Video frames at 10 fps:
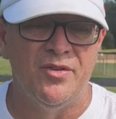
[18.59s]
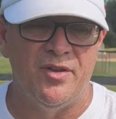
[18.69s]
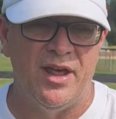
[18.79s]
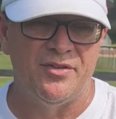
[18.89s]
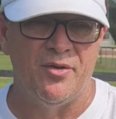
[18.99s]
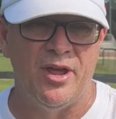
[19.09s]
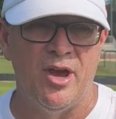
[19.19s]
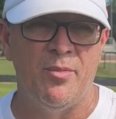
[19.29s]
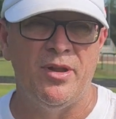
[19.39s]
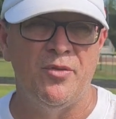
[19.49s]
So that's going to
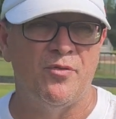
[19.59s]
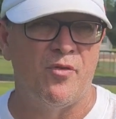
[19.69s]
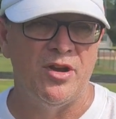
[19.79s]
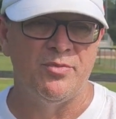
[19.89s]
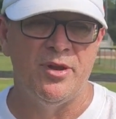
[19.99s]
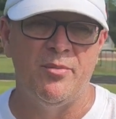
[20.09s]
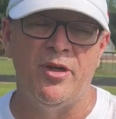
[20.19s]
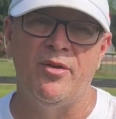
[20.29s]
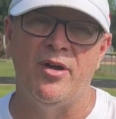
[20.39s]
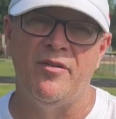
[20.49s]
help. And those freshmen that
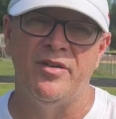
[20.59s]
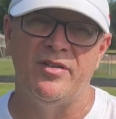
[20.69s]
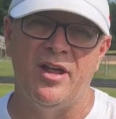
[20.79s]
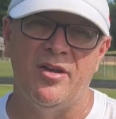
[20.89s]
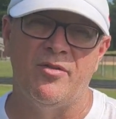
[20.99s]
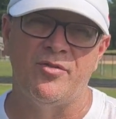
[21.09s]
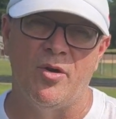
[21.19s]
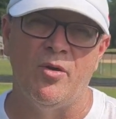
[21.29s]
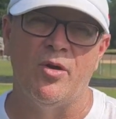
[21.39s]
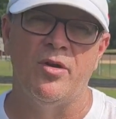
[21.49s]
played on the offensive line are
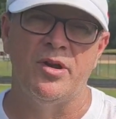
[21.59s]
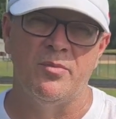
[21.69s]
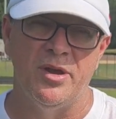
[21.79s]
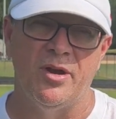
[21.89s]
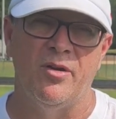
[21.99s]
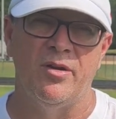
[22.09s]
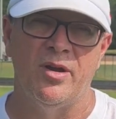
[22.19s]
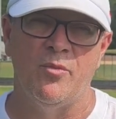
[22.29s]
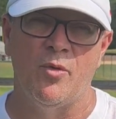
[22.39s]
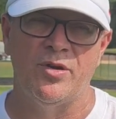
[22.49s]
stronger and they're bigger and
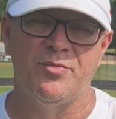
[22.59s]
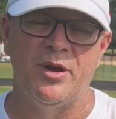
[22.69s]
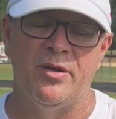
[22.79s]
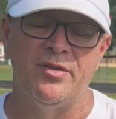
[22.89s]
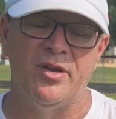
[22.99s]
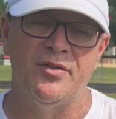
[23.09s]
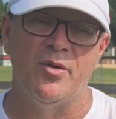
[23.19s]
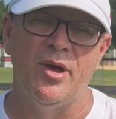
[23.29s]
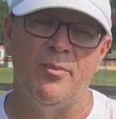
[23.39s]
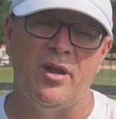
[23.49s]
they're more experienced. So that's
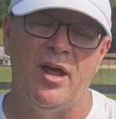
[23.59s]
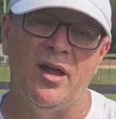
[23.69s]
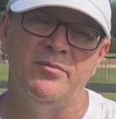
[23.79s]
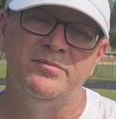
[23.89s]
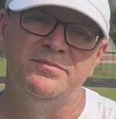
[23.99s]
going to help a lot.